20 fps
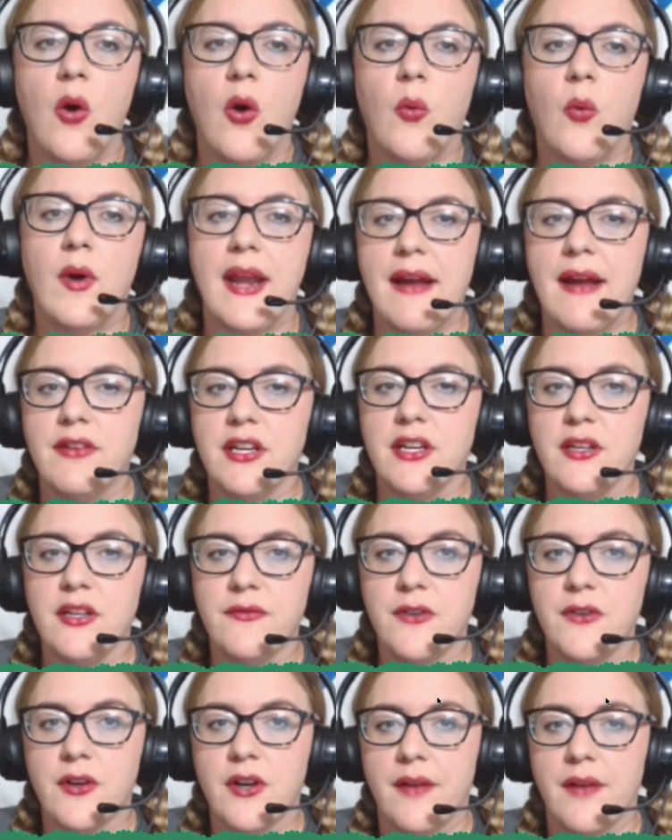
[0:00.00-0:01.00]
Whatever you
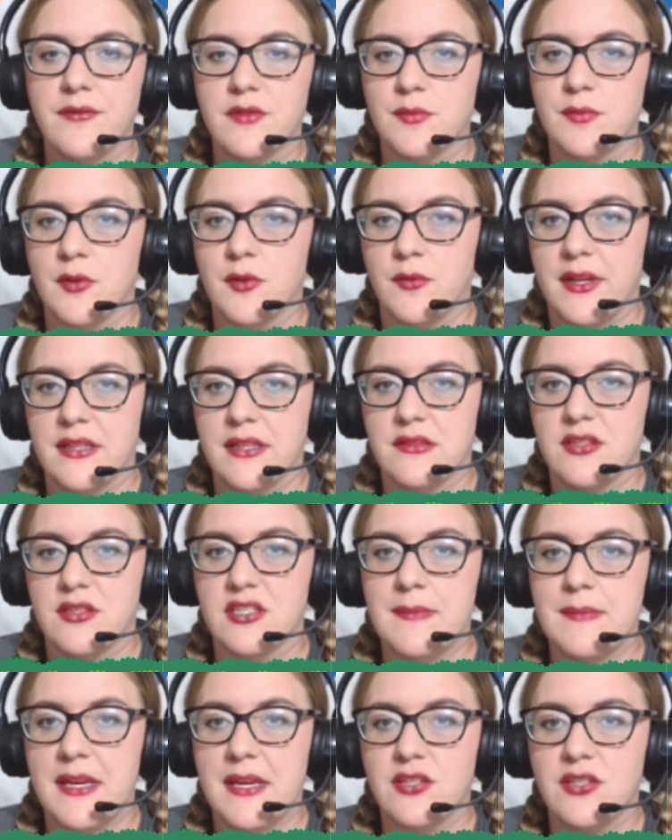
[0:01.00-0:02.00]
feel comfortable with, just
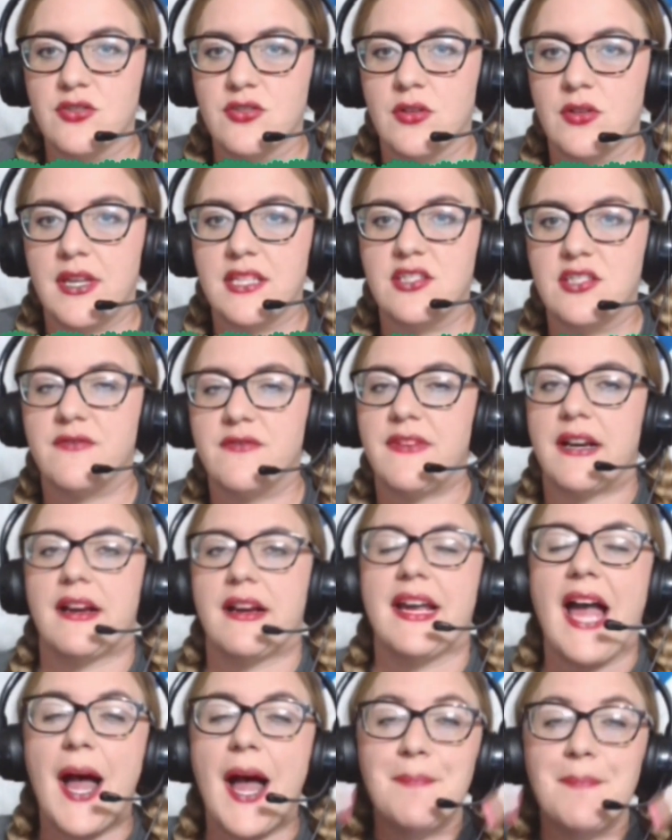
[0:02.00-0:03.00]
make sure that you're very
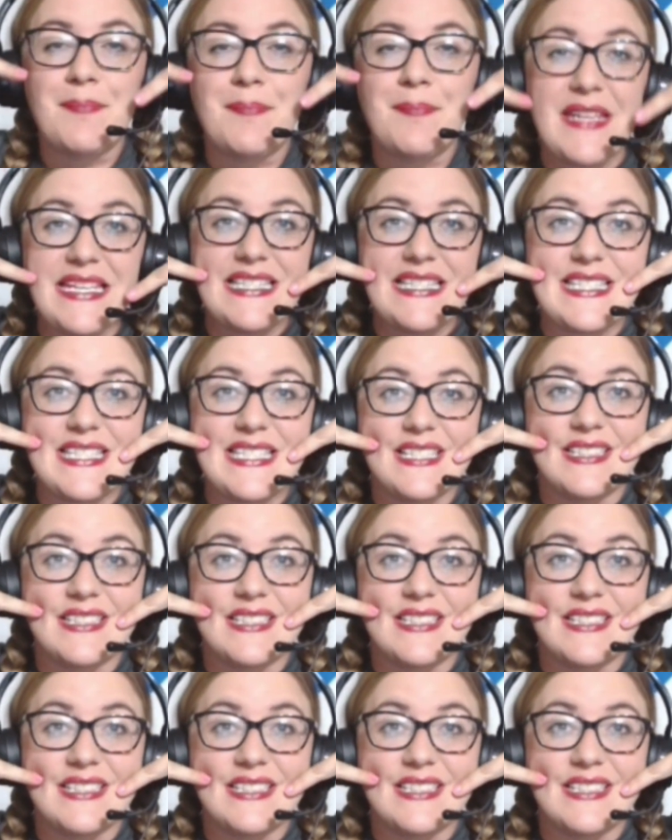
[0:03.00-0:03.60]
upbeat,